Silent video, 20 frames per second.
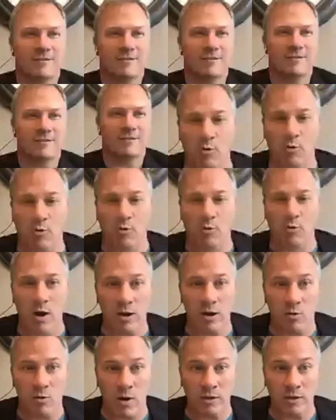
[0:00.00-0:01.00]
That is a
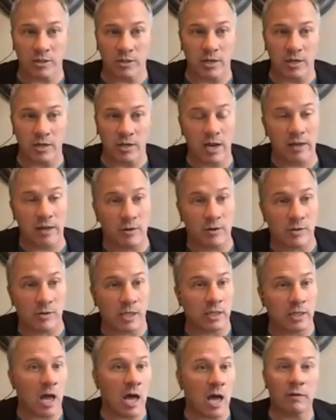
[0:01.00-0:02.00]
great question. And
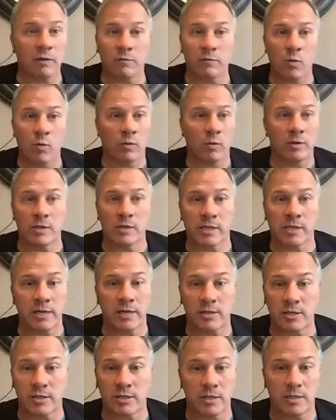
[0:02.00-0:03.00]
there's a lot of
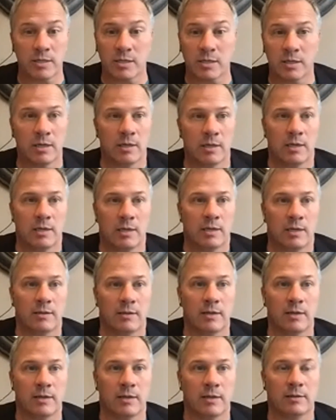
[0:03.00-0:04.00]
organizations
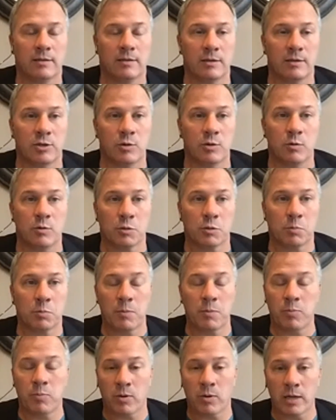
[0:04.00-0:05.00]
that the Jewish
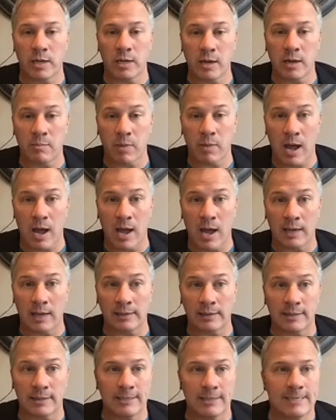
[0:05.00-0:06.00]
people can get
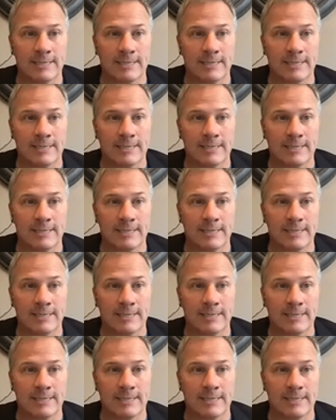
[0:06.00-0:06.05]
behind.